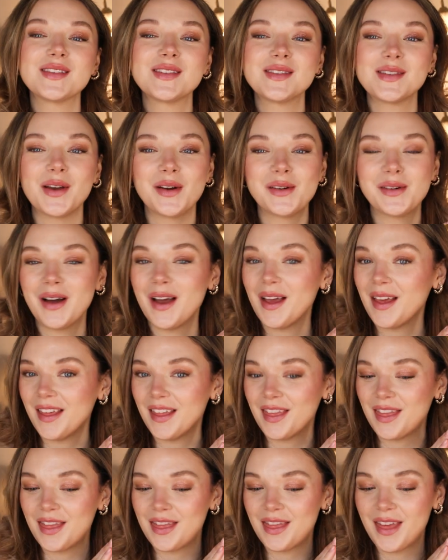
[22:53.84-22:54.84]
So
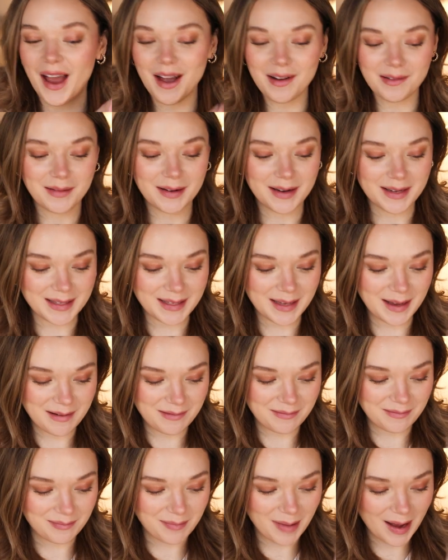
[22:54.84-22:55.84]
that was
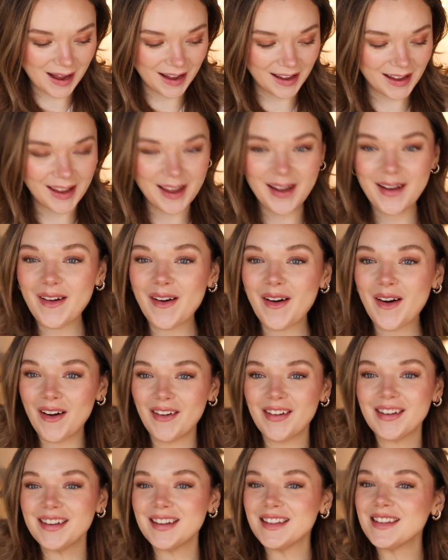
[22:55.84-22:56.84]
my
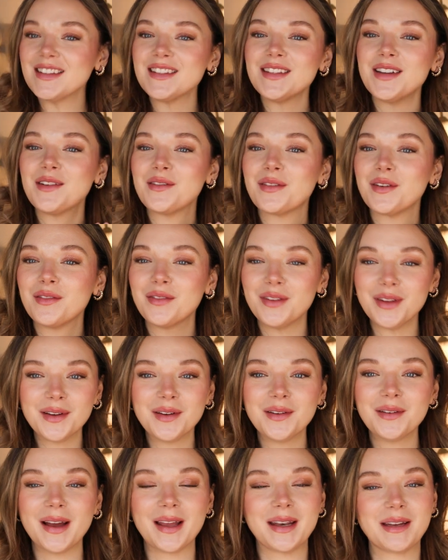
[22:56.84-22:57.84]
honest
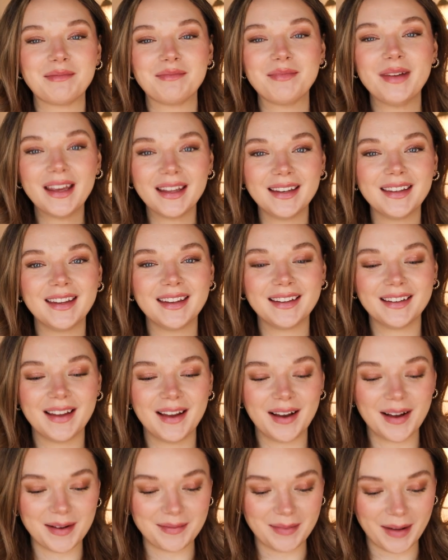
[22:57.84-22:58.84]
review and
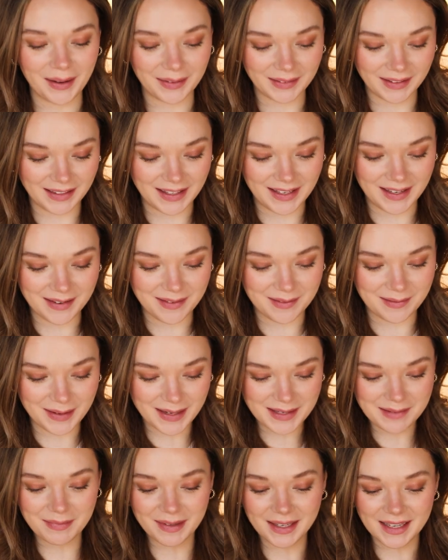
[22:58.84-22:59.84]
opinion about the
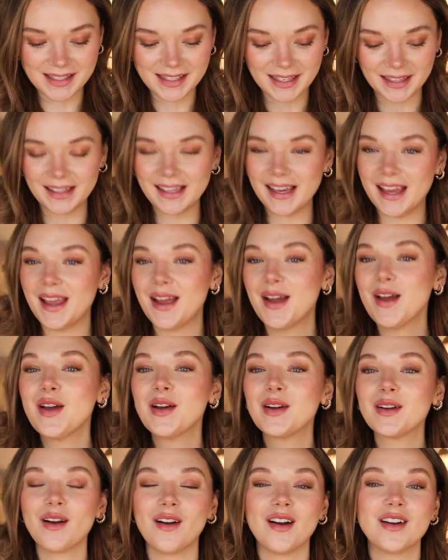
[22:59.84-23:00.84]
Westman Atelier
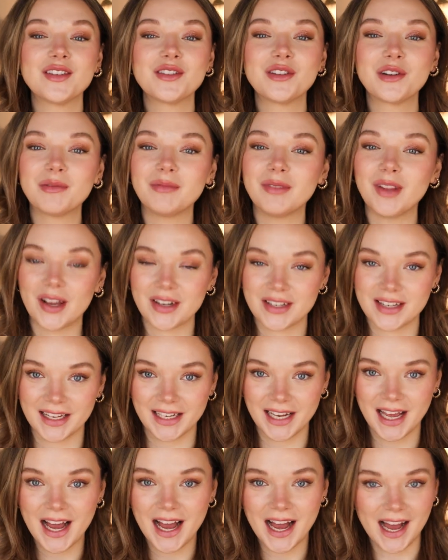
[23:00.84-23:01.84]
Contour Blush
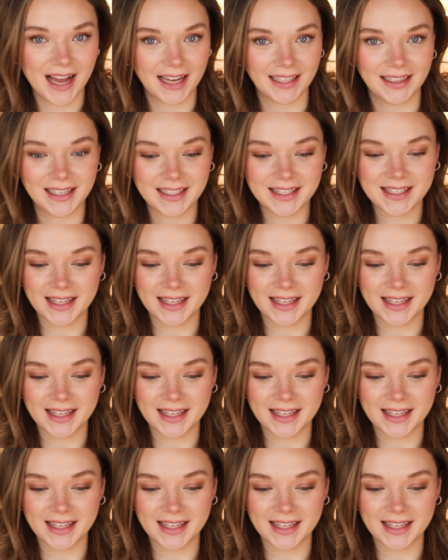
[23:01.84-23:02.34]
and Highlight